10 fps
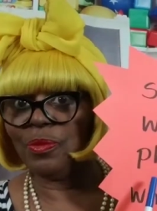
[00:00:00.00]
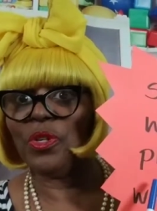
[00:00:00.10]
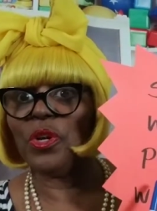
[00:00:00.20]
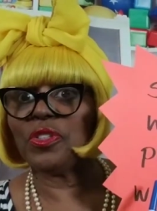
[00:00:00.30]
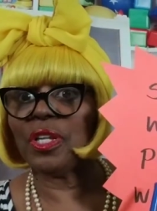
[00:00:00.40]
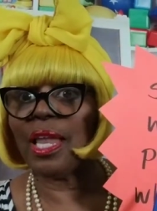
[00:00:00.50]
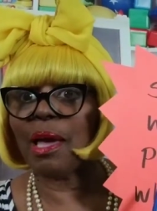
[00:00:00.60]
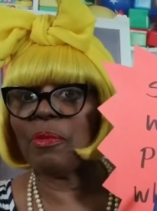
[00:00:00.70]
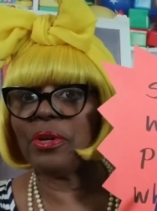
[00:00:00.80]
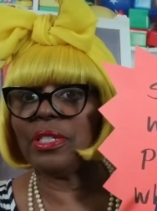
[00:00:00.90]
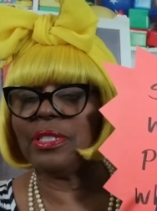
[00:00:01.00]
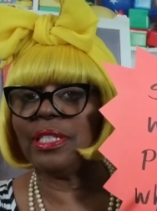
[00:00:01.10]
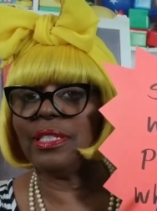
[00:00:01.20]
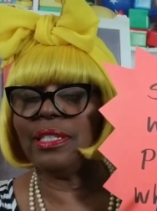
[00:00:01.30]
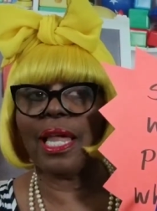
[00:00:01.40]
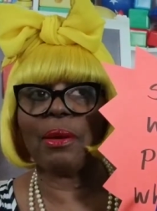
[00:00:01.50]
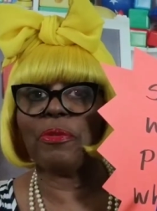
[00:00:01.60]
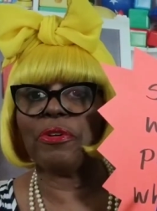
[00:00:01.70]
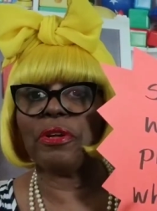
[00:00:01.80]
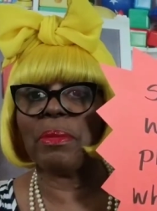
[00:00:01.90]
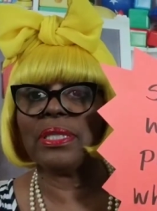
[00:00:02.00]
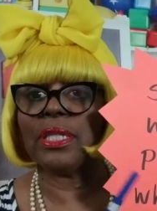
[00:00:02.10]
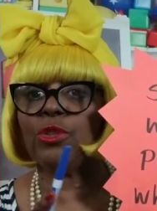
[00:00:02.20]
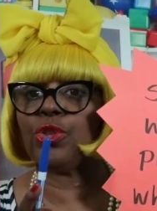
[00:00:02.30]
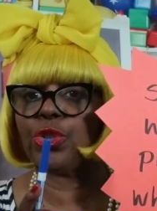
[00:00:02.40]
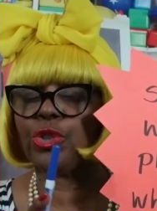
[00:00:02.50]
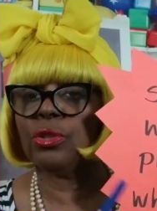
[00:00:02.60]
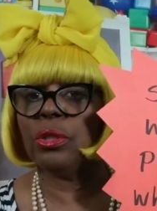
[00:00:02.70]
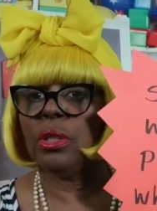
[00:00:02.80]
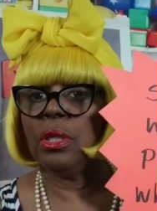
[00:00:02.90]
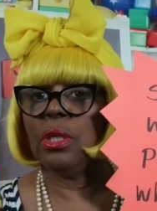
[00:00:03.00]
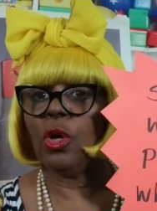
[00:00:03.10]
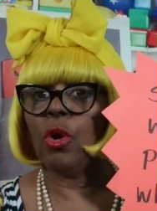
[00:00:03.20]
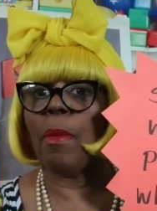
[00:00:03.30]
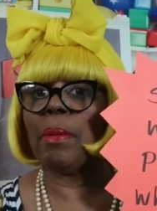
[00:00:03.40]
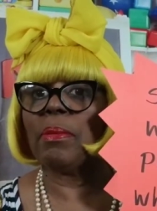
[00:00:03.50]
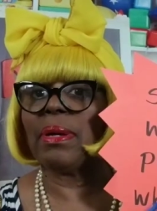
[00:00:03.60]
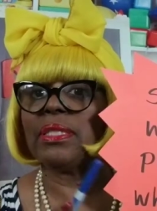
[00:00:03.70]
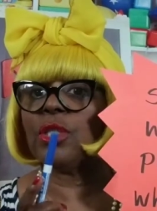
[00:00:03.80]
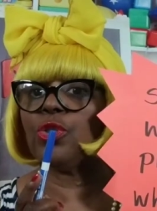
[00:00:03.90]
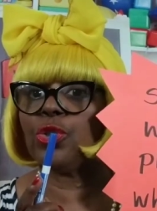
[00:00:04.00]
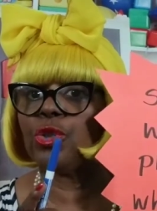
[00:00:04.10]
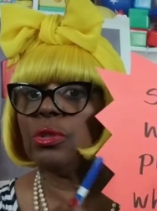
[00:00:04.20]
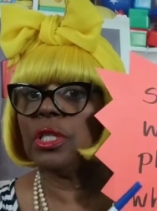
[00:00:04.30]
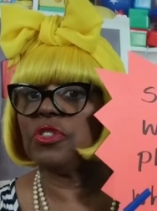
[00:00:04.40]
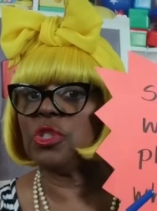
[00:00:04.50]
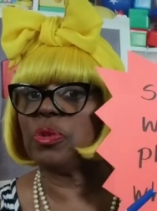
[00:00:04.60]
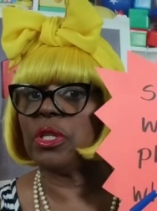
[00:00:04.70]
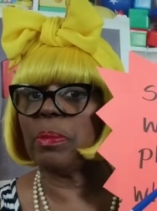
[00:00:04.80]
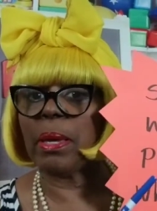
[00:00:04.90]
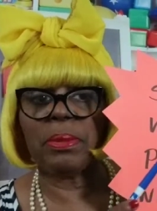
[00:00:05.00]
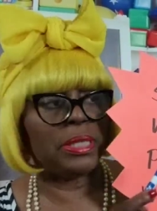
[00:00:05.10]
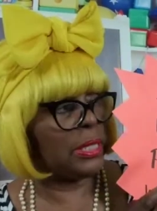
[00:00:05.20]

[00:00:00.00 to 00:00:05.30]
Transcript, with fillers: When you go to the library, the, the librarian might say, shh. Or mommy might say, shh. She's putting the baby